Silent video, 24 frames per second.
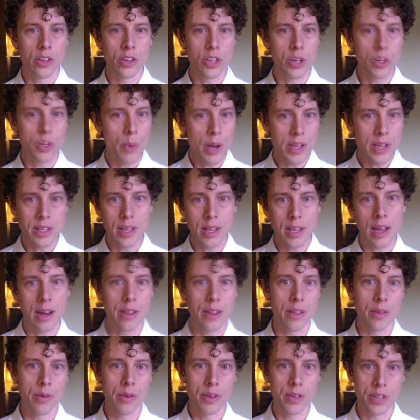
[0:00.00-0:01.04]
She wasn't
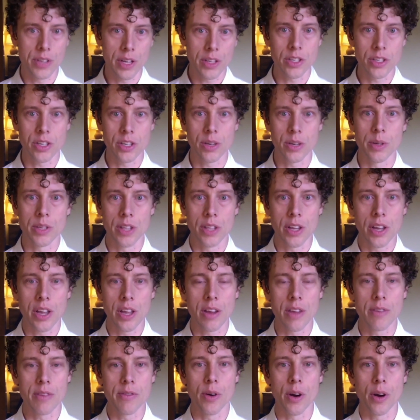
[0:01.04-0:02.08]
getting the results she was
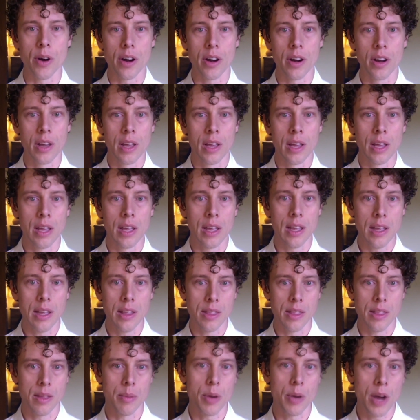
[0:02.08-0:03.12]
looking for
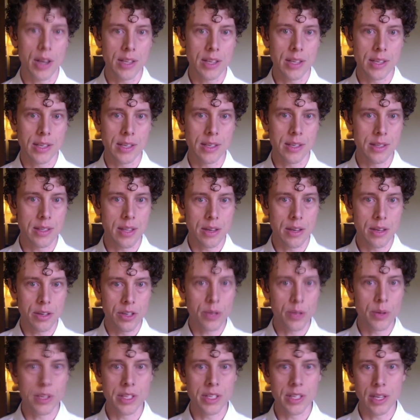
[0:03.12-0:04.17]
in the processes that
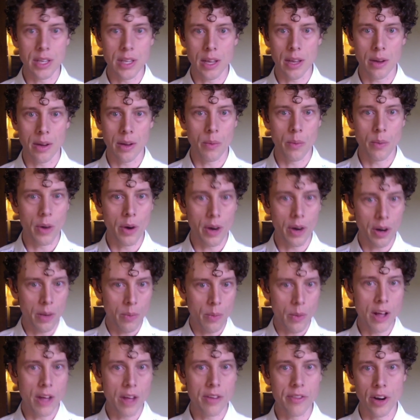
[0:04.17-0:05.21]
she was seeing work
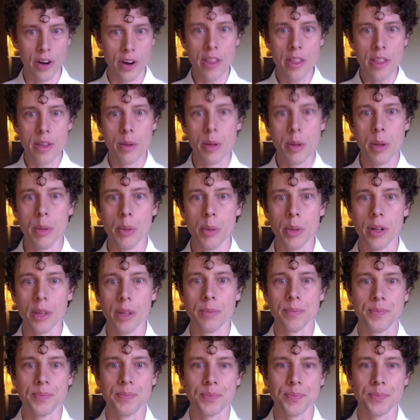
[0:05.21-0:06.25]
well for other people.
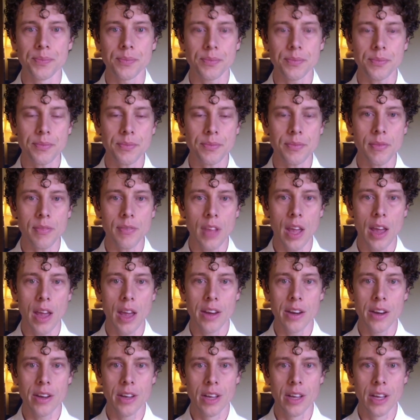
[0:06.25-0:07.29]

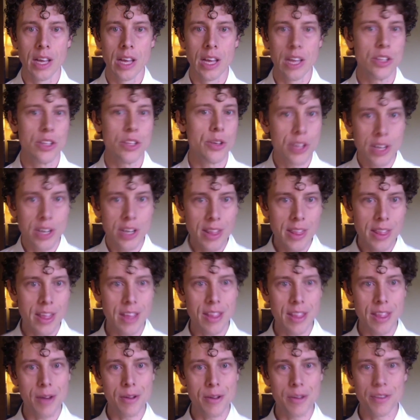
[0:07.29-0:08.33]
And so she didn't
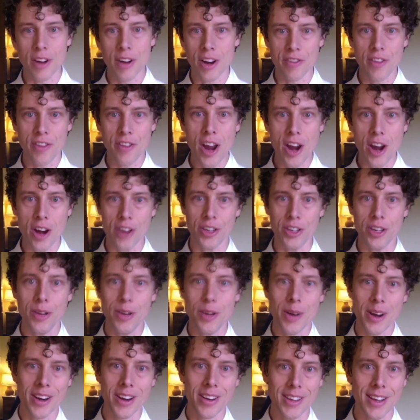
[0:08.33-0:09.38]
think that was very fair. She
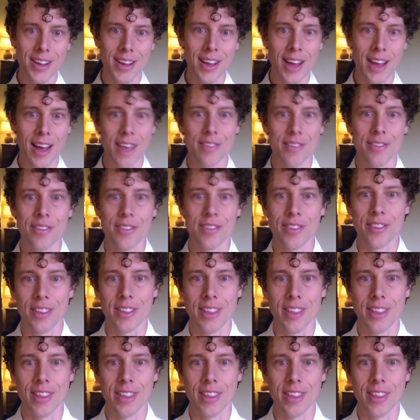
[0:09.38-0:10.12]
wanted to have